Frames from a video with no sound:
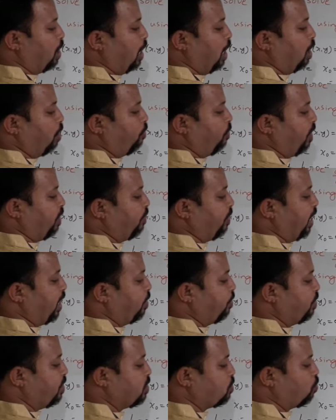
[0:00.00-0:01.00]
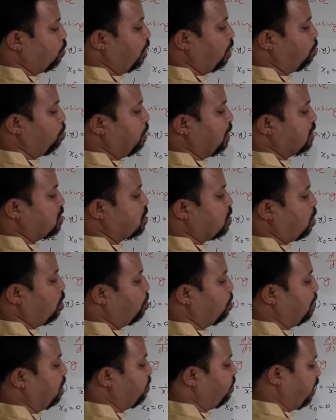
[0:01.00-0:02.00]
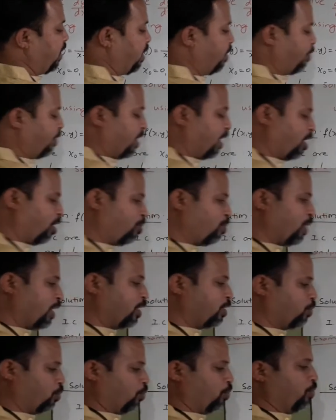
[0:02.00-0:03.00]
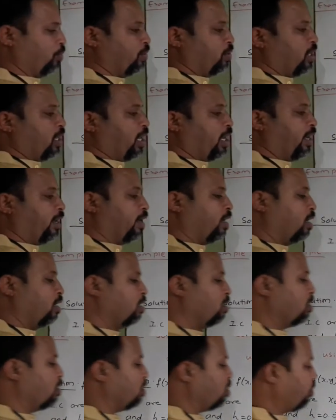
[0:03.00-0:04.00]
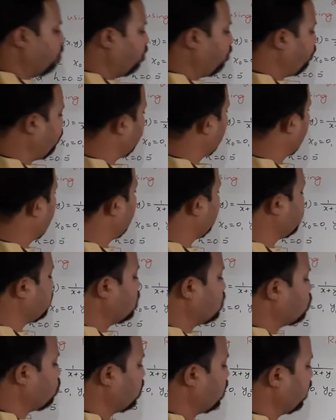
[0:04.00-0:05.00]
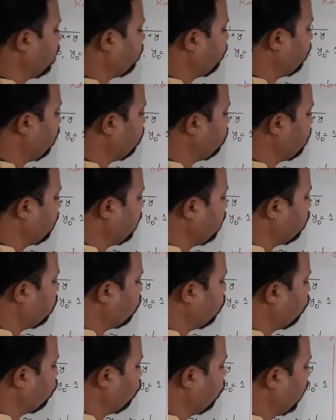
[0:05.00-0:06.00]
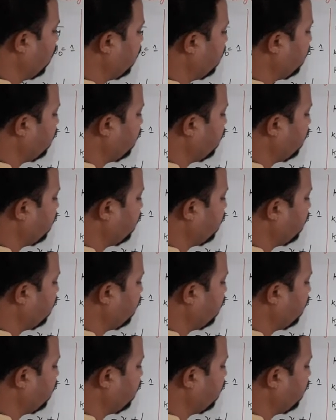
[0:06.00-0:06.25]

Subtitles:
and y value is 1 plus 0.5 divided by 2. And if you write this one, it will be 1